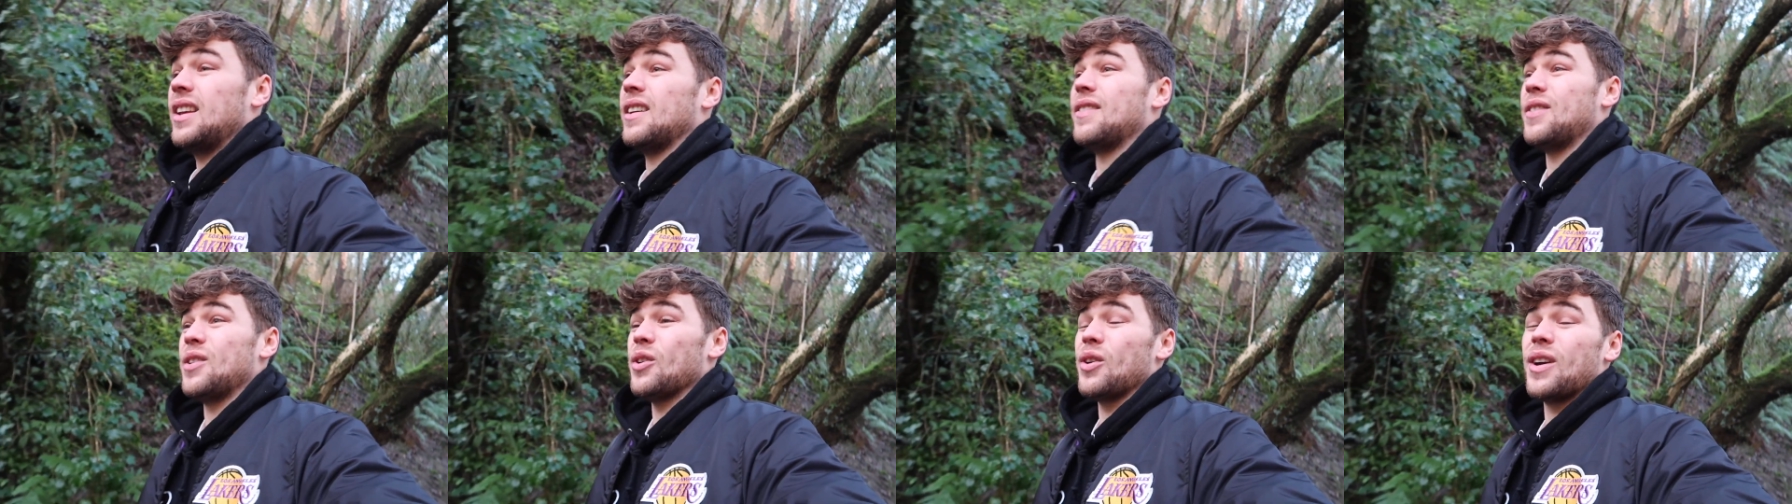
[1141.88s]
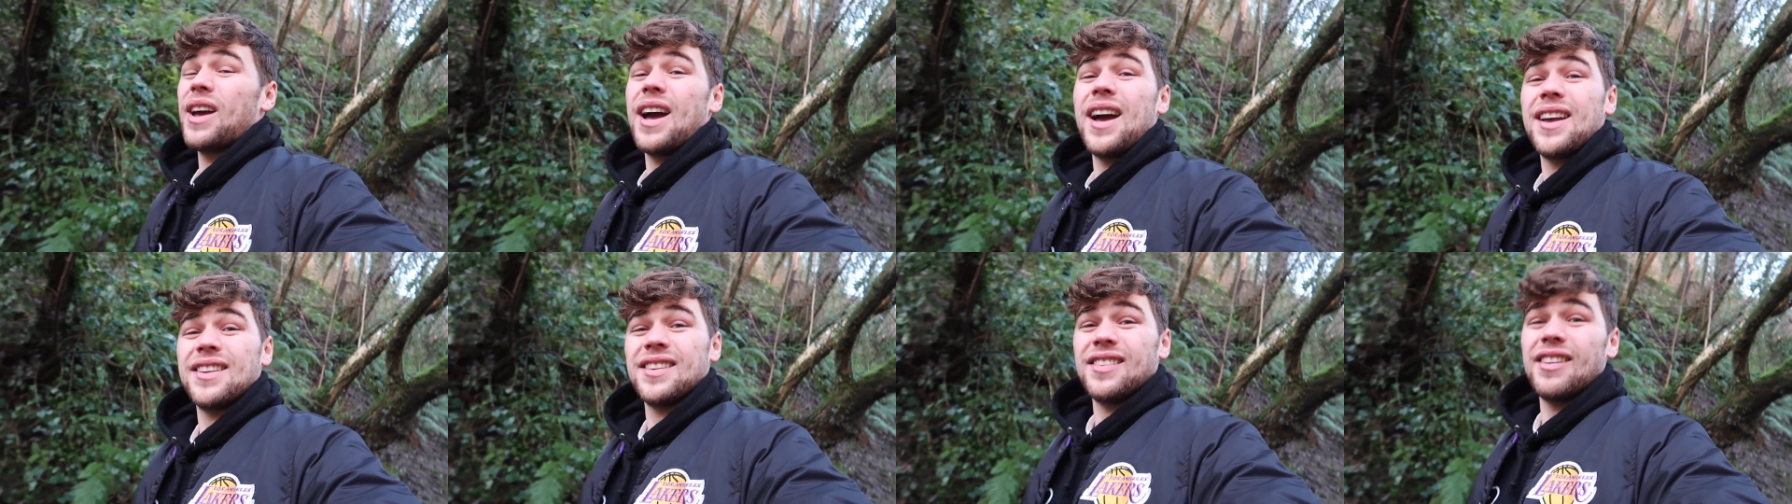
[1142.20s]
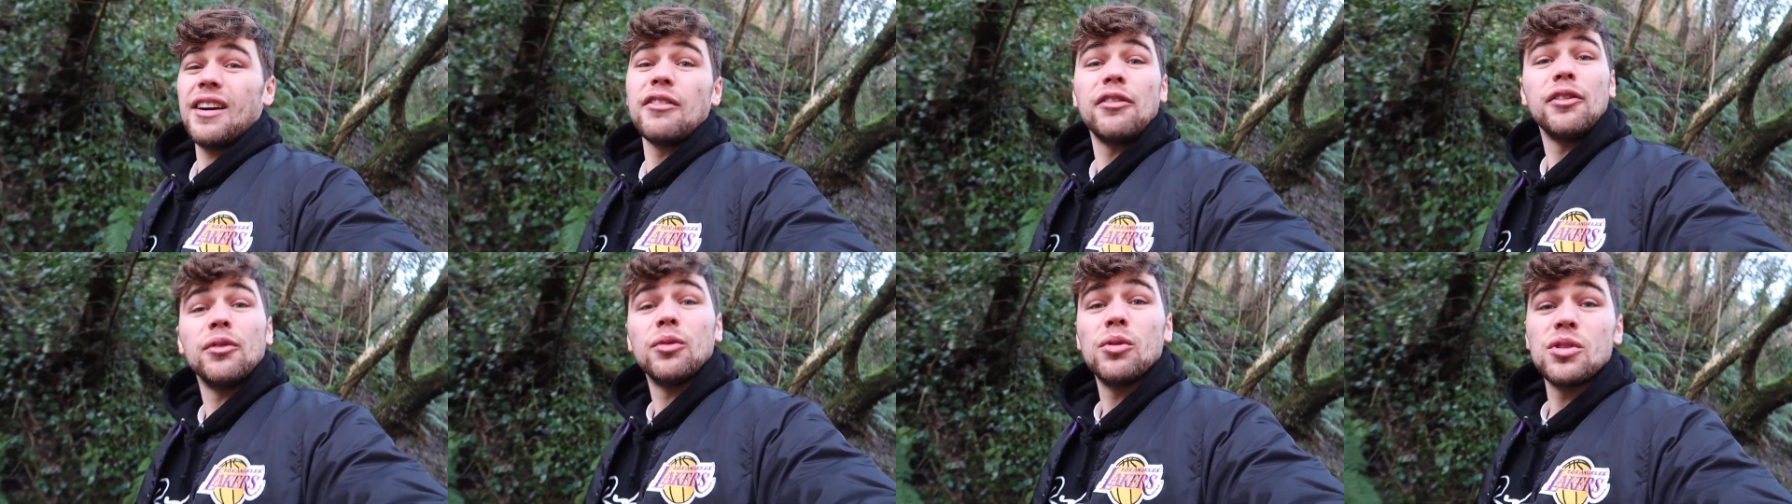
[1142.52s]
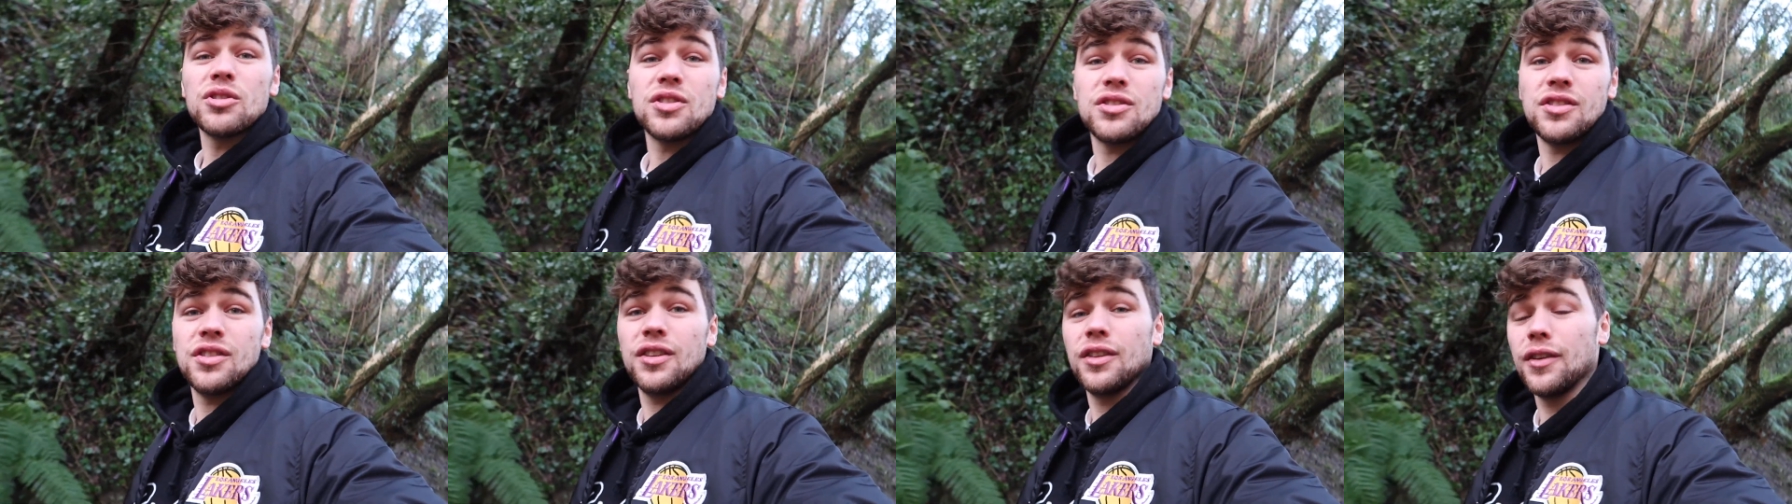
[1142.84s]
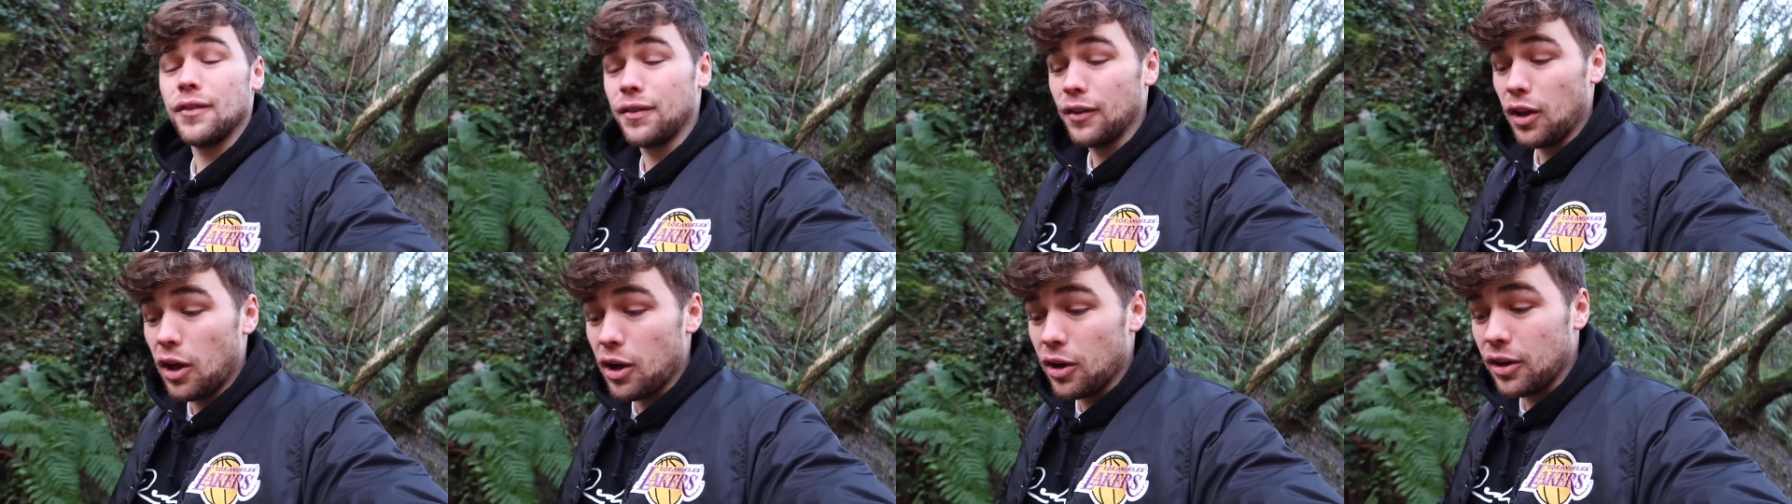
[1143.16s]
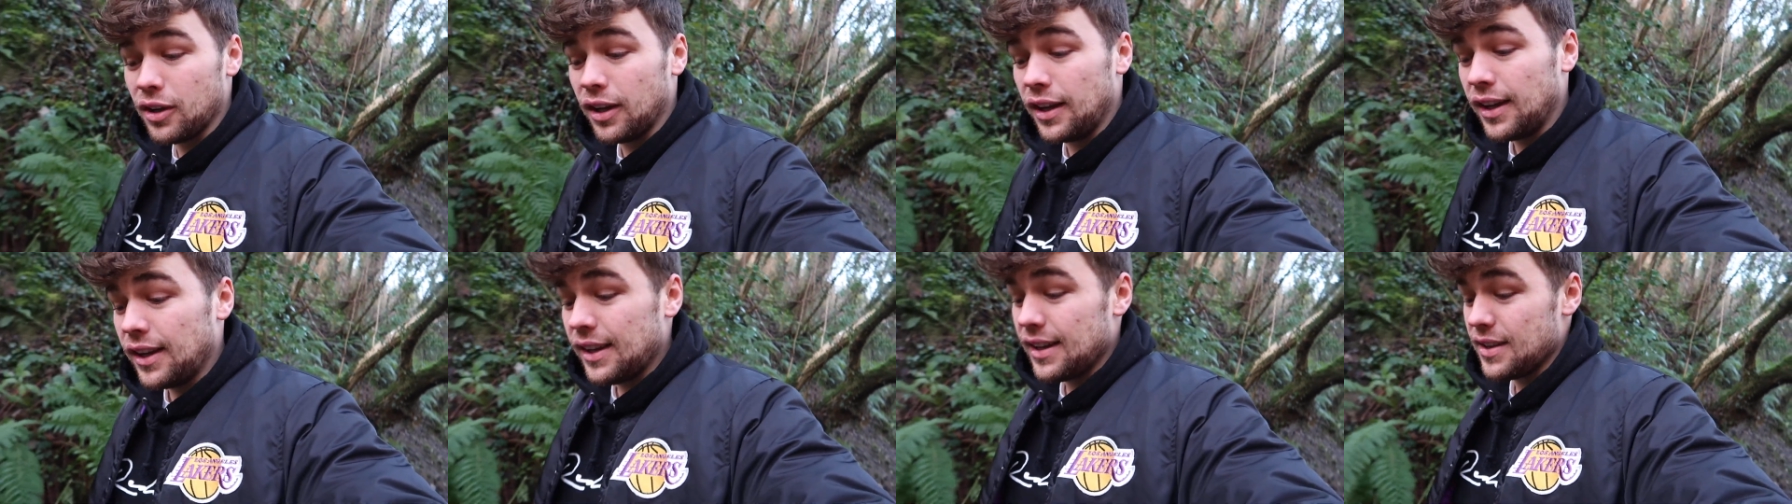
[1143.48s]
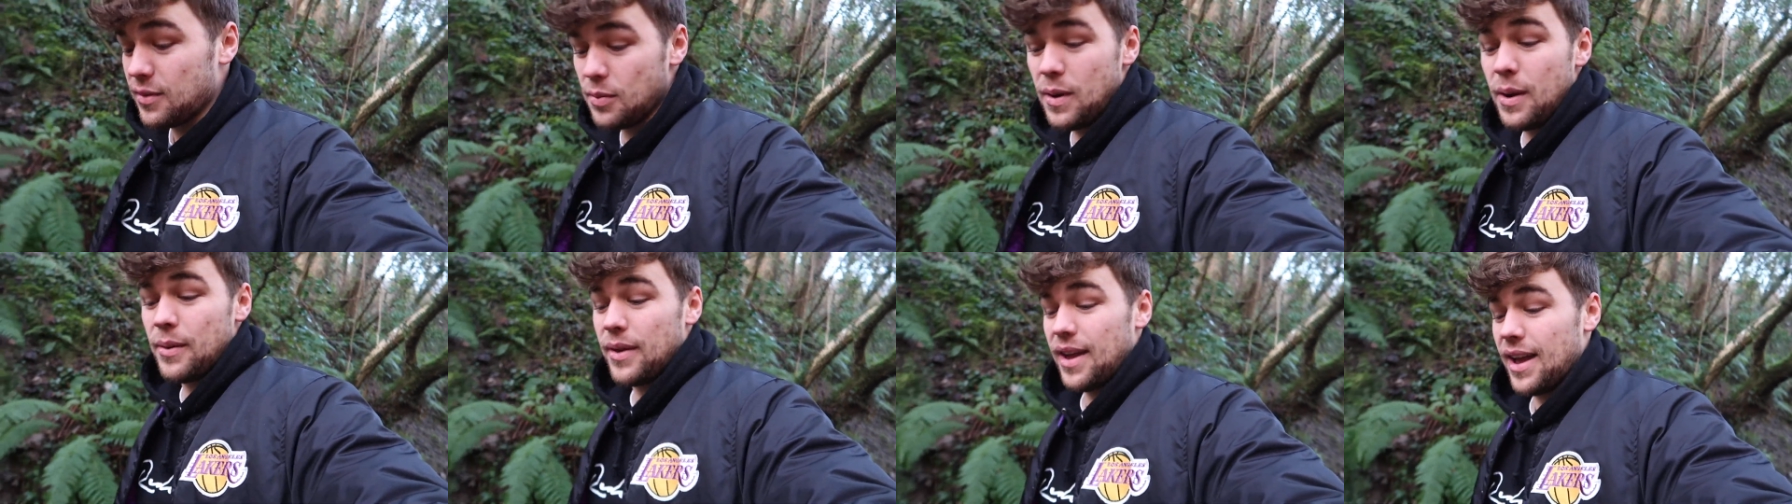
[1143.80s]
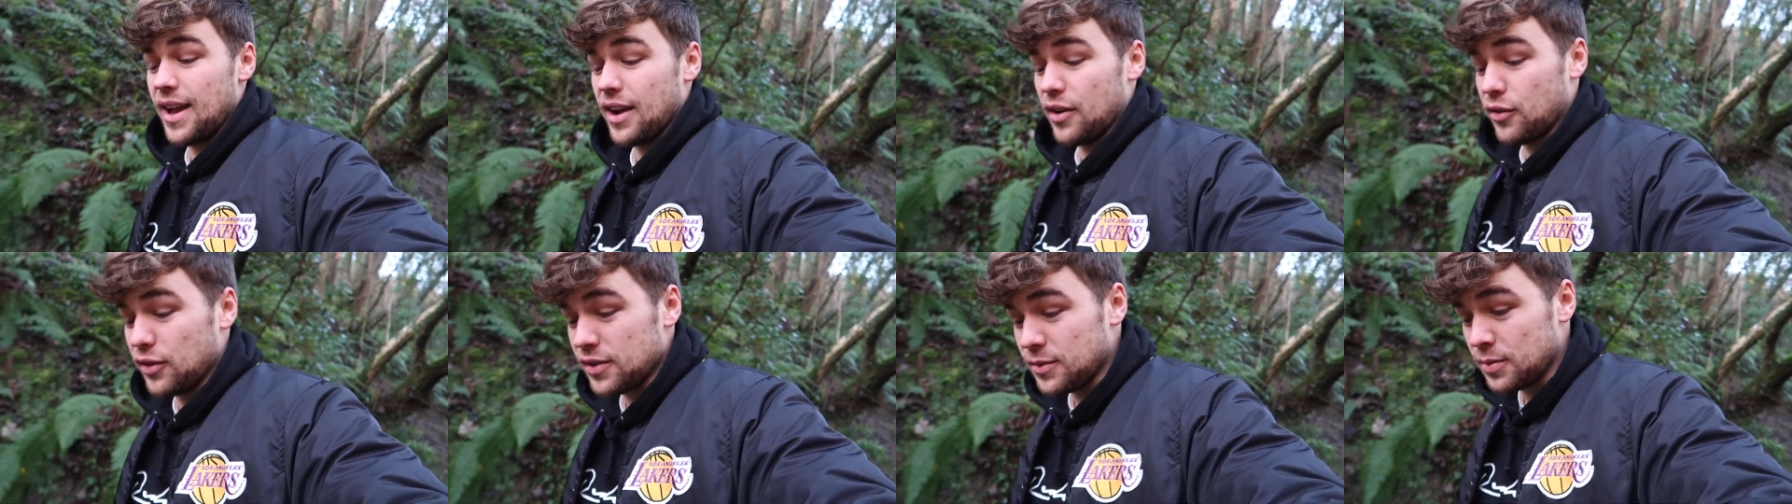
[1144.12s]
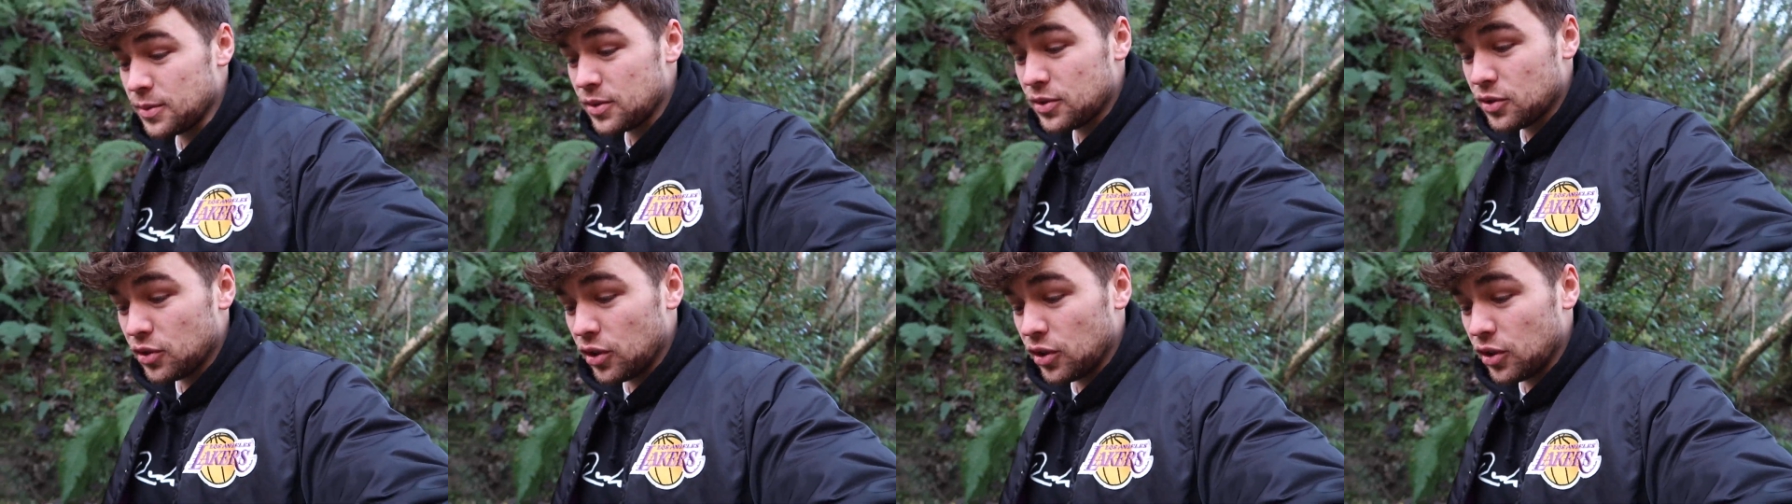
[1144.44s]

if you guys are avid watchers of the vlog, it's where we get our Christmas